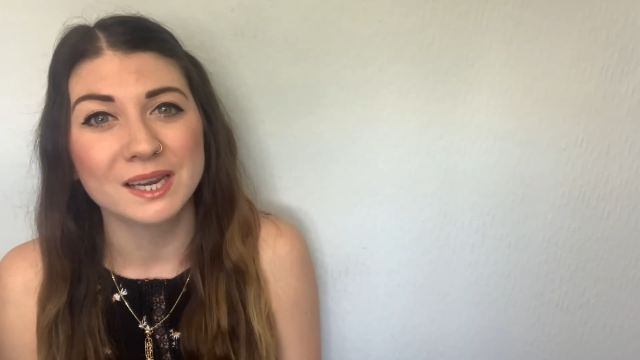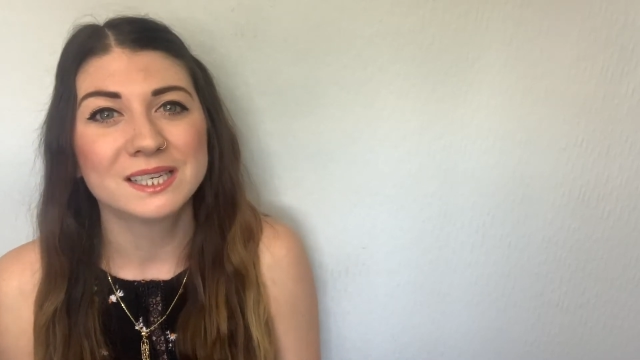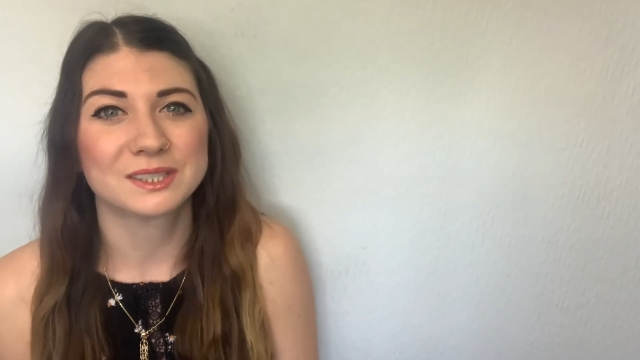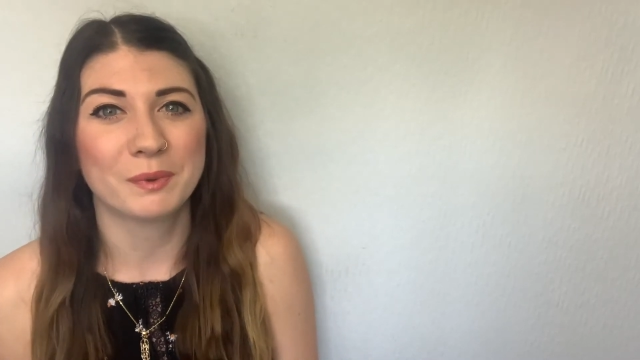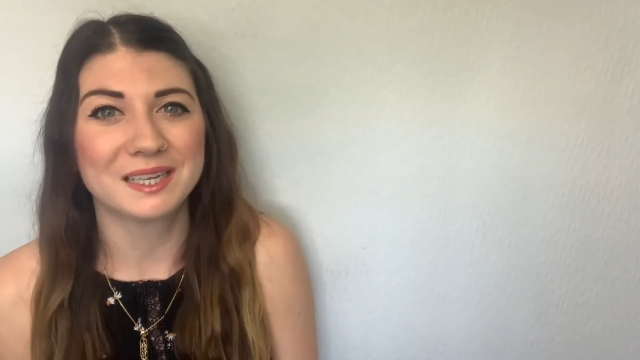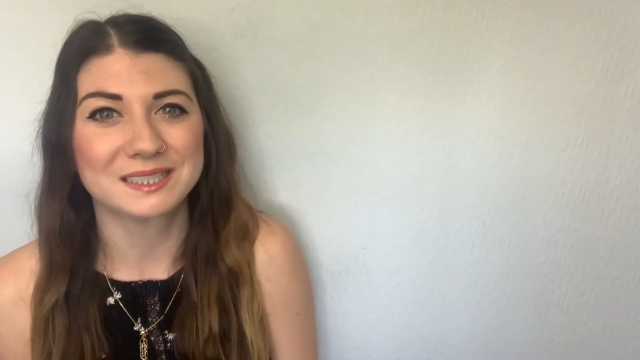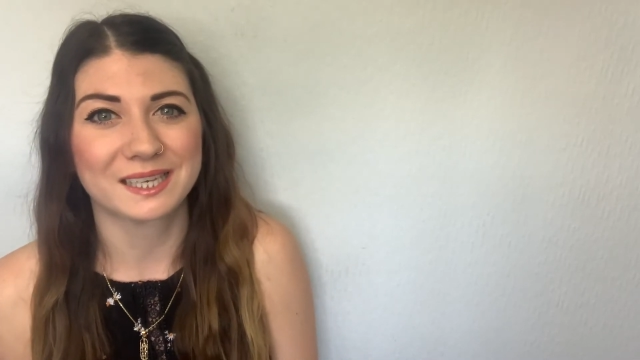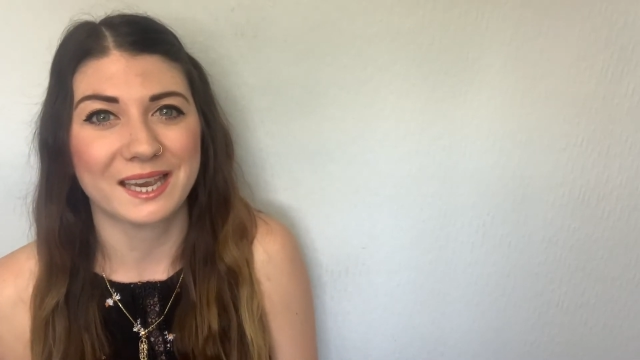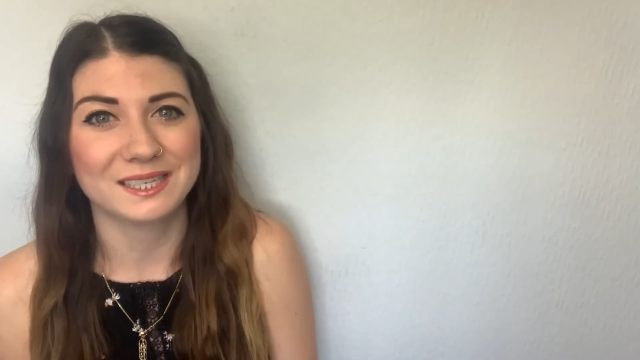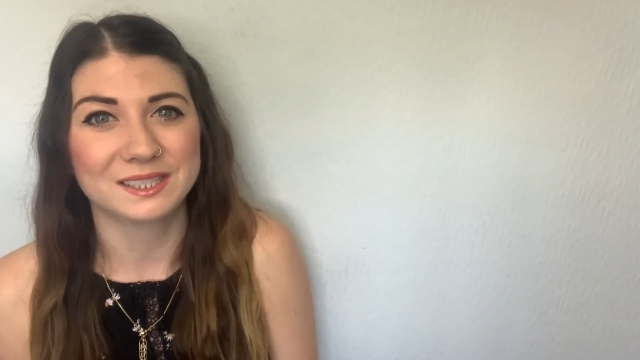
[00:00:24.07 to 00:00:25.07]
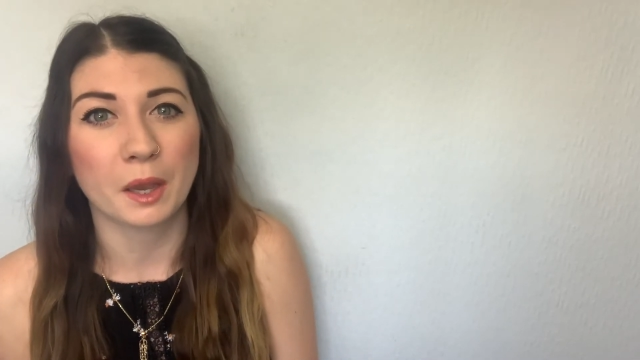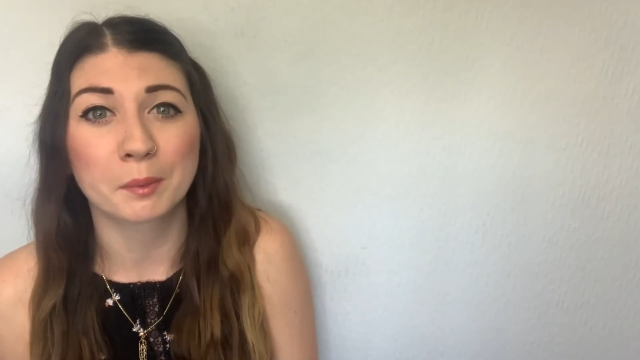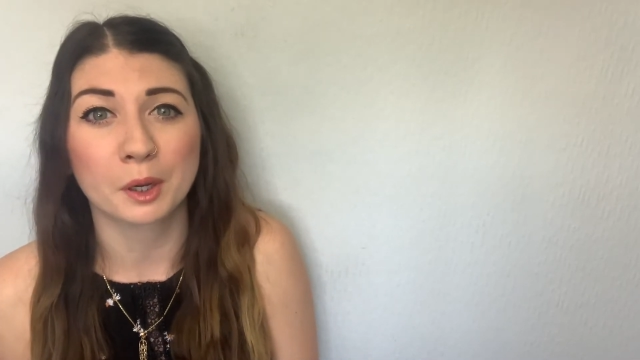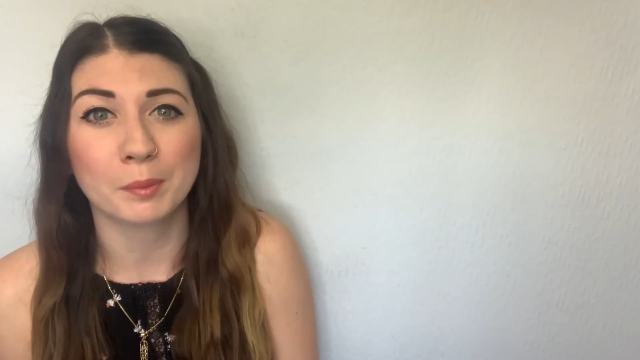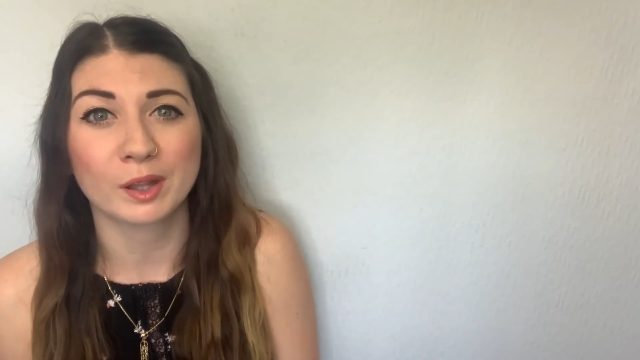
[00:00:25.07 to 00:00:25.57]
So when that's the case, I'm
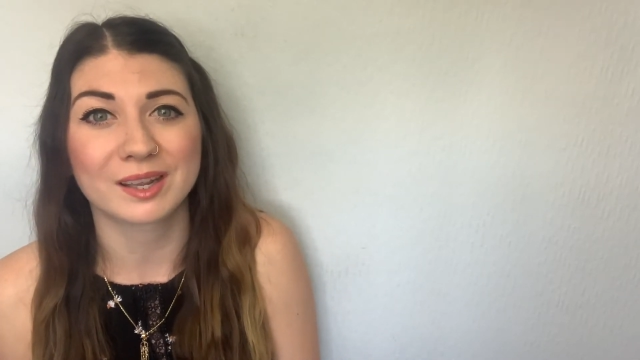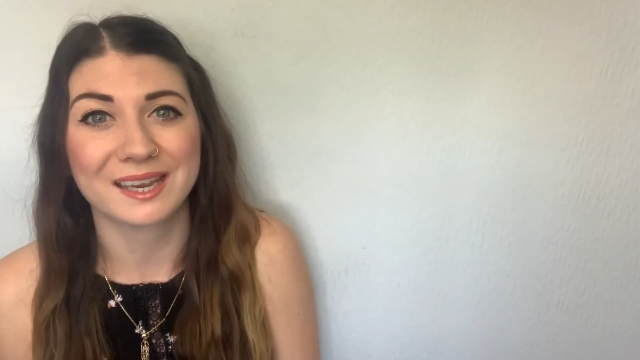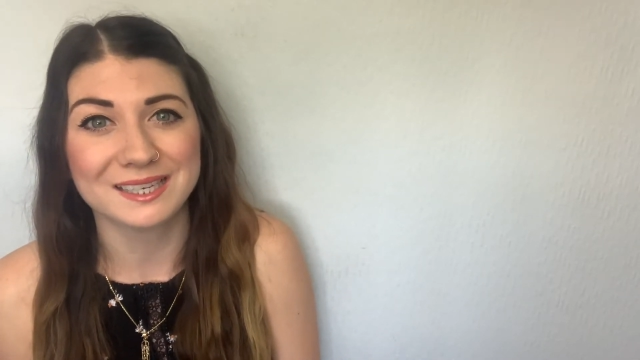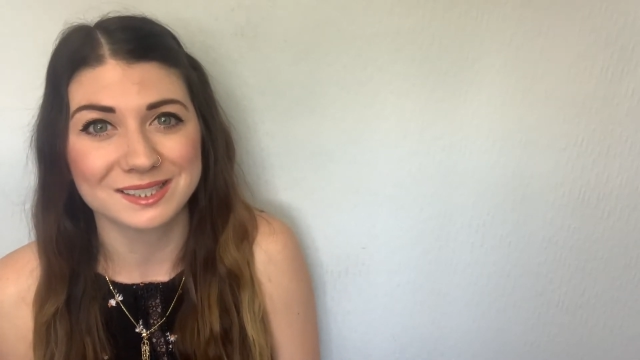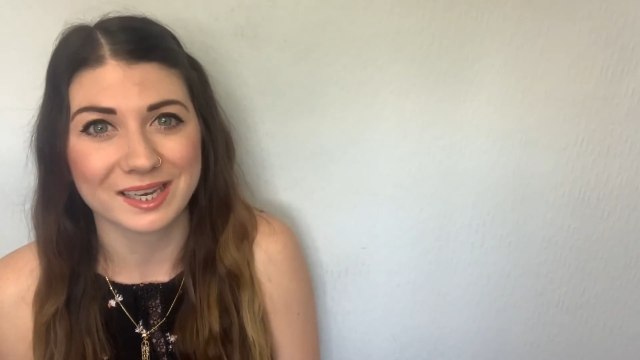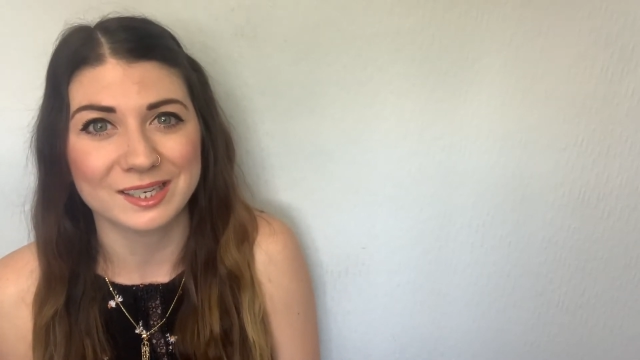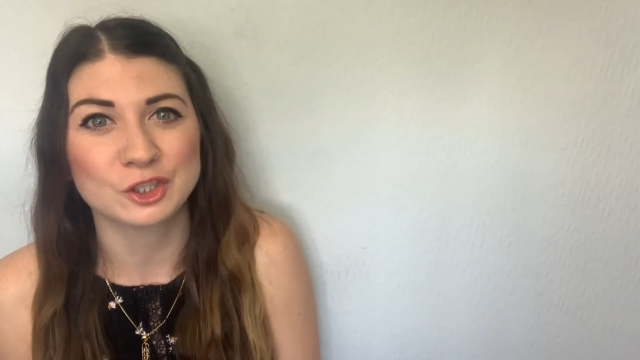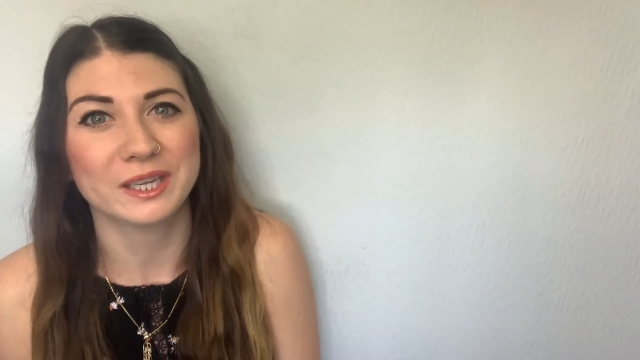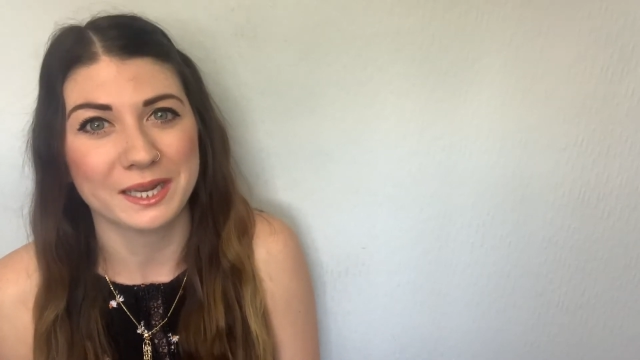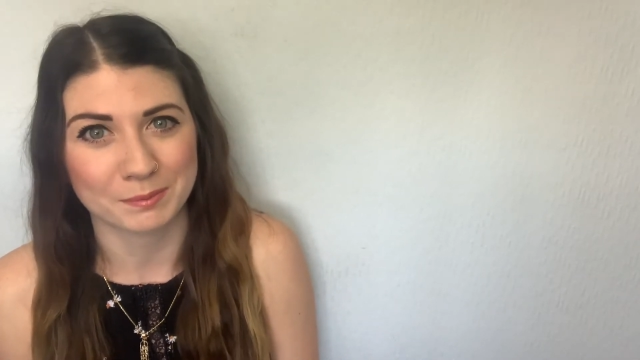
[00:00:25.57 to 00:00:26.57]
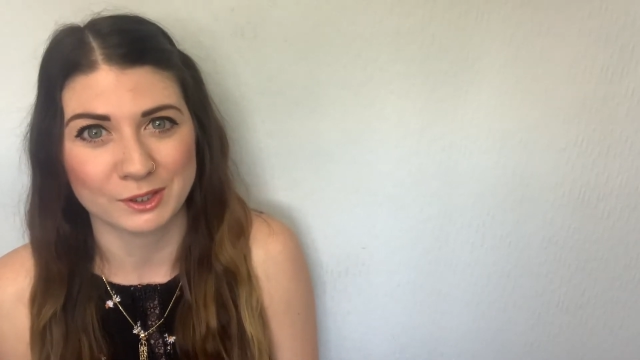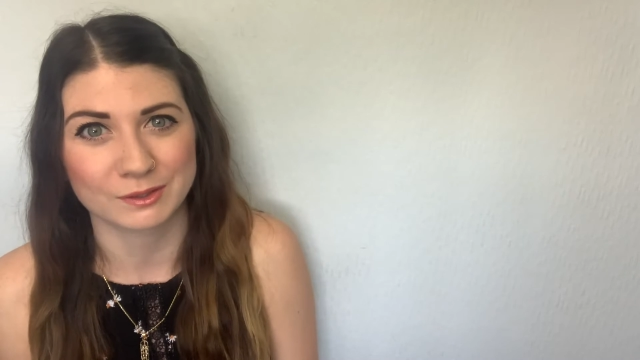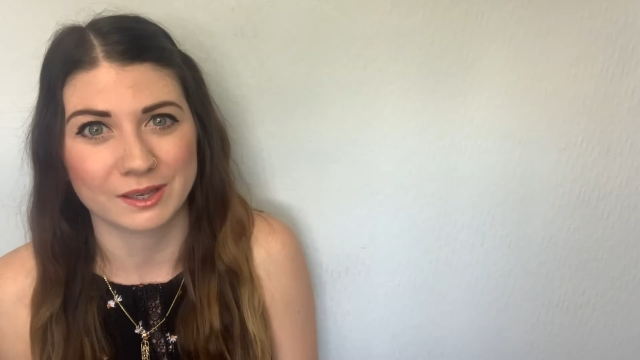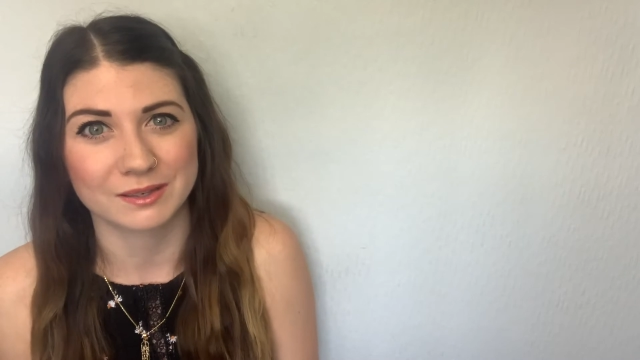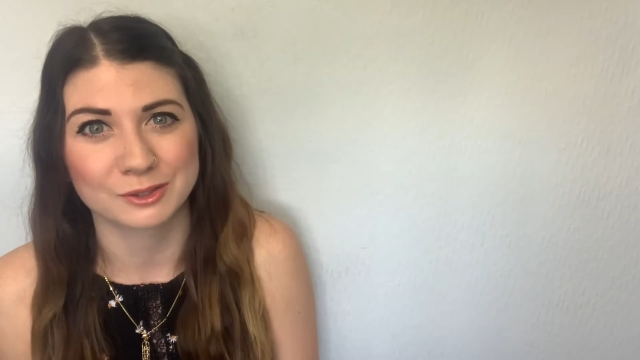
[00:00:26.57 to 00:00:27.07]
going to put the key stage in the episode
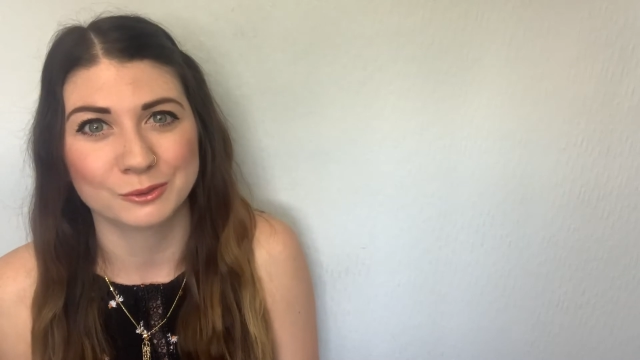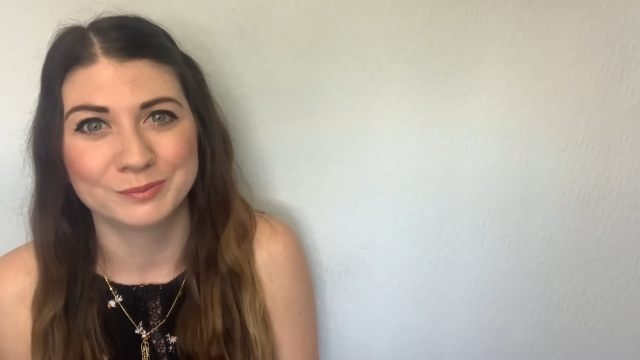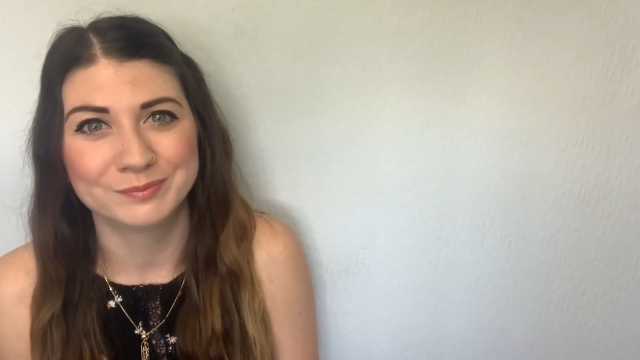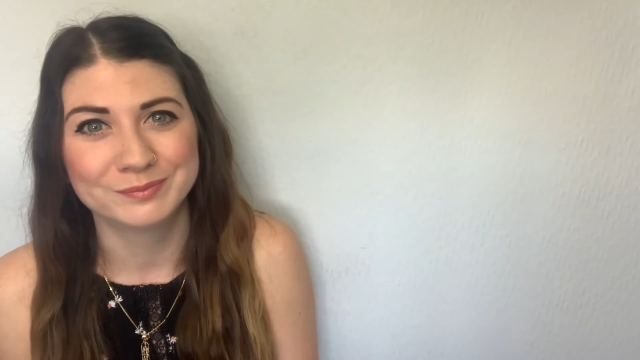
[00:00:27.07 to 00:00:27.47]
title.